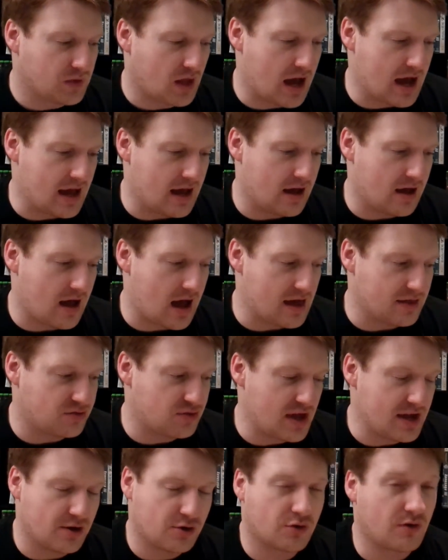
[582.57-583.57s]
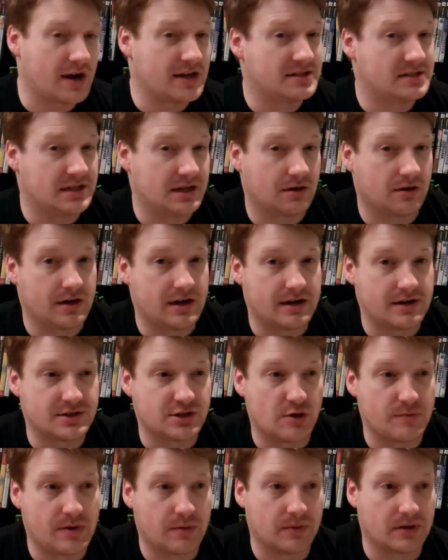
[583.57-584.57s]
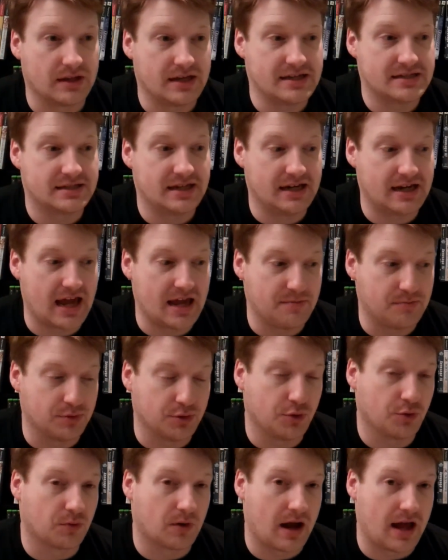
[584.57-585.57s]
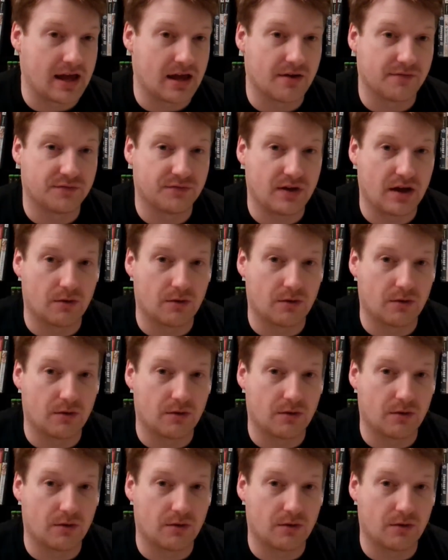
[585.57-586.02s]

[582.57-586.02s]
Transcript: I think Criterion is going to be releasing a Blu-ray of